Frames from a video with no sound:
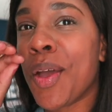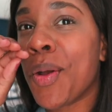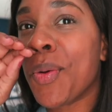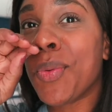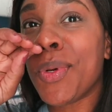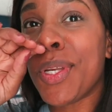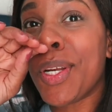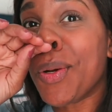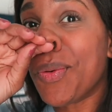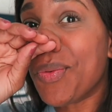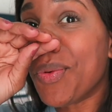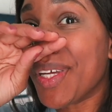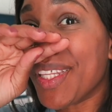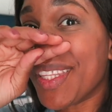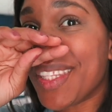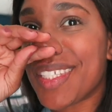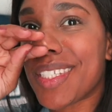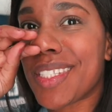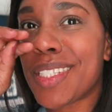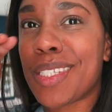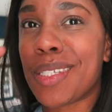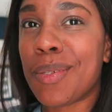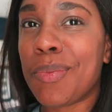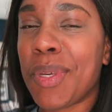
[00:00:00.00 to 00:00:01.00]
We don't want
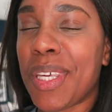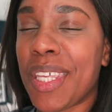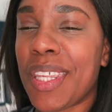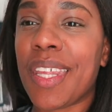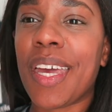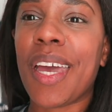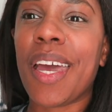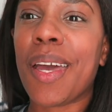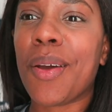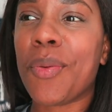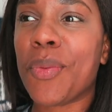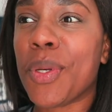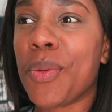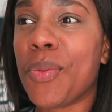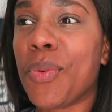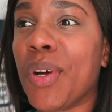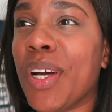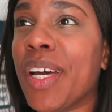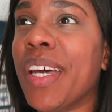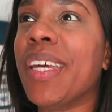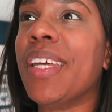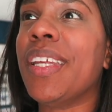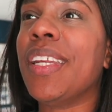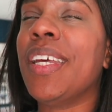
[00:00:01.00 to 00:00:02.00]
this to be that. We
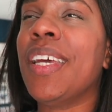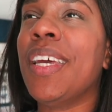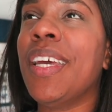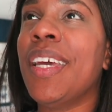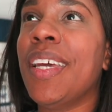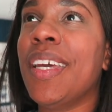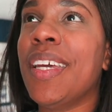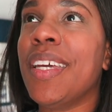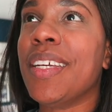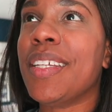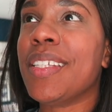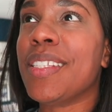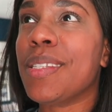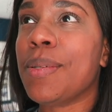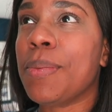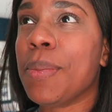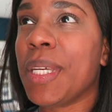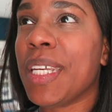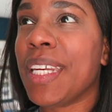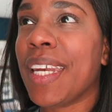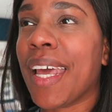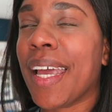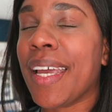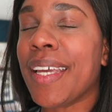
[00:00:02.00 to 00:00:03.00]
want it to
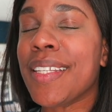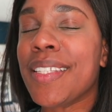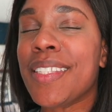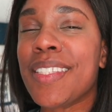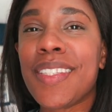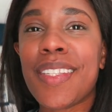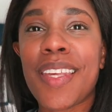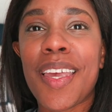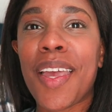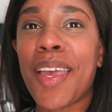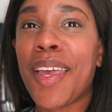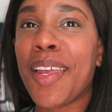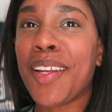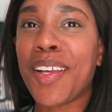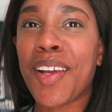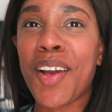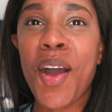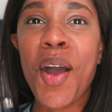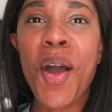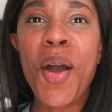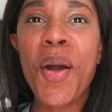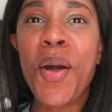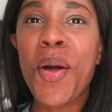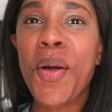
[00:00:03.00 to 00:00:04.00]
be nice and
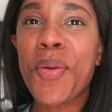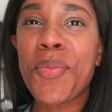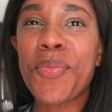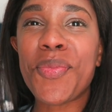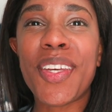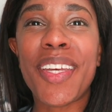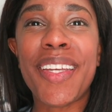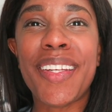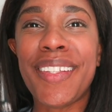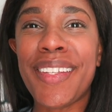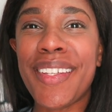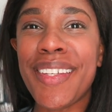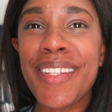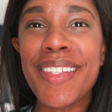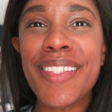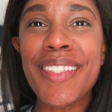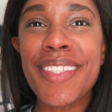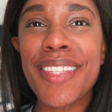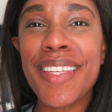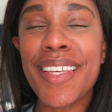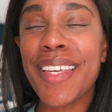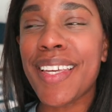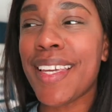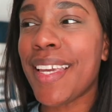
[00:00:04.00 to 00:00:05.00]
calm and
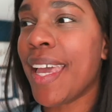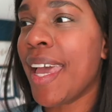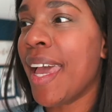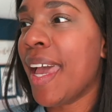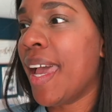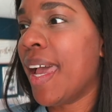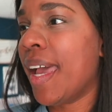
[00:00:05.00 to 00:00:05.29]
easy.